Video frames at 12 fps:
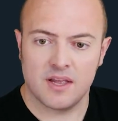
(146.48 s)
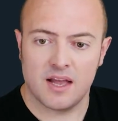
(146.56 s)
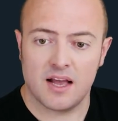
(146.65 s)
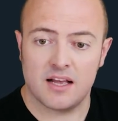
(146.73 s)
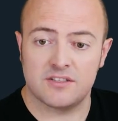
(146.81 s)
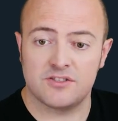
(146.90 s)

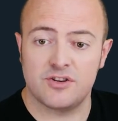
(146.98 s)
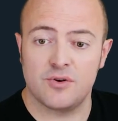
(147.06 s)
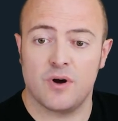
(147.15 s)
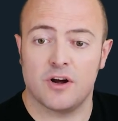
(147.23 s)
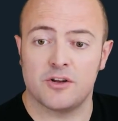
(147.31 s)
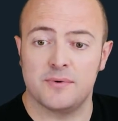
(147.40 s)
has two
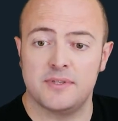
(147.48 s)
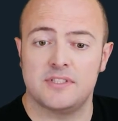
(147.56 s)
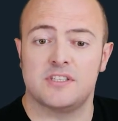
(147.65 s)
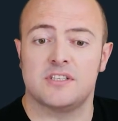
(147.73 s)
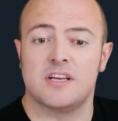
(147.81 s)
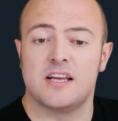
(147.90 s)

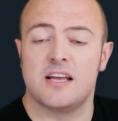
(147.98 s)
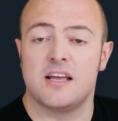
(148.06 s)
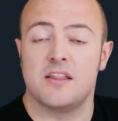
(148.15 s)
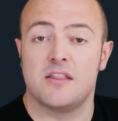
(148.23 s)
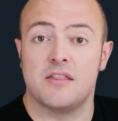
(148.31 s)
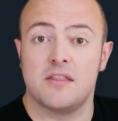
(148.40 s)
arguments,
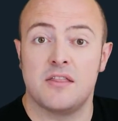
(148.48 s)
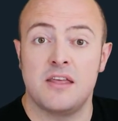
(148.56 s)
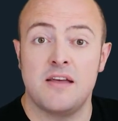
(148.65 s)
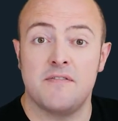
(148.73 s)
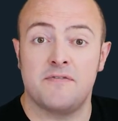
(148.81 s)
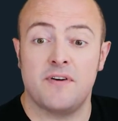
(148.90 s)
the
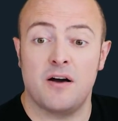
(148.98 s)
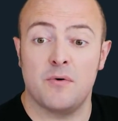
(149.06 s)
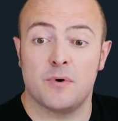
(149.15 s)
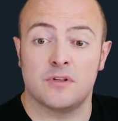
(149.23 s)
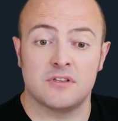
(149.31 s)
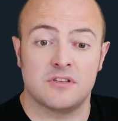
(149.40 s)
file we
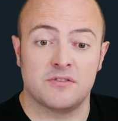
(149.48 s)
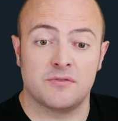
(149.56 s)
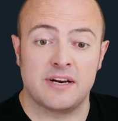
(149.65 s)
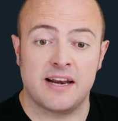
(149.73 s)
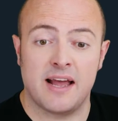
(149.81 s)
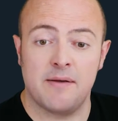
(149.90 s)
want to
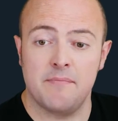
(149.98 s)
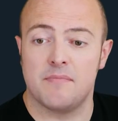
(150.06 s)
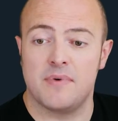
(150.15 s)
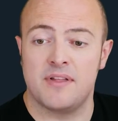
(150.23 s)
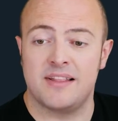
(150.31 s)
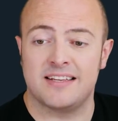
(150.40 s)
rename,
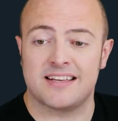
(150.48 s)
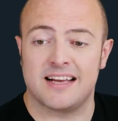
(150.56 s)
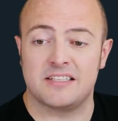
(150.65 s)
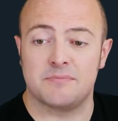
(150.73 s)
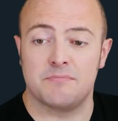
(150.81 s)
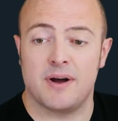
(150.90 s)
in this case
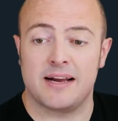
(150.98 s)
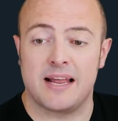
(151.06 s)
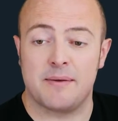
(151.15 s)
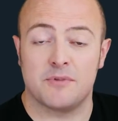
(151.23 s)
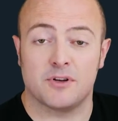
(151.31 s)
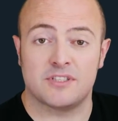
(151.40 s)

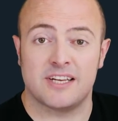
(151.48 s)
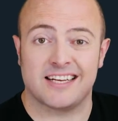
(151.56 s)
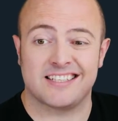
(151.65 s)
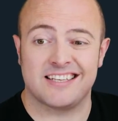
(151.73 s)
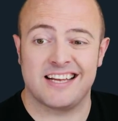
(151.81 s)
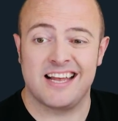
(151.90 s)

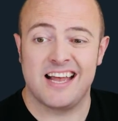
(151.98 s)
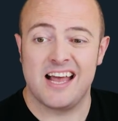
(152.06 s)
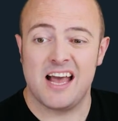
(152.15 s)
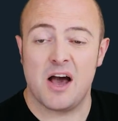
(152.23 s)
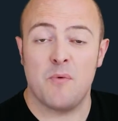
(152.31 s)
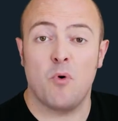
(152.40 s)
myname.txt,
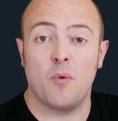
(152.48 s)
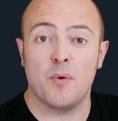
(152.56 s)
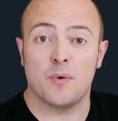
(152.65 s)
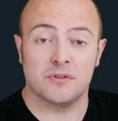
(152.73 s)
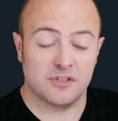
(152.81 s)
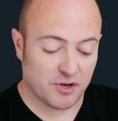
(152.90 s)
and what we
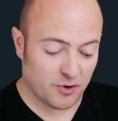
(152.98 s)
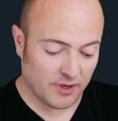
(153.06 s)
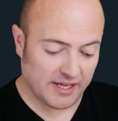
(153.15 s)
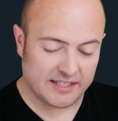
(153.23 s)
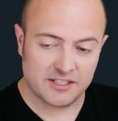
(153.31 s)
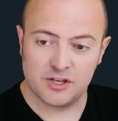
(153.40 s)
want to call it.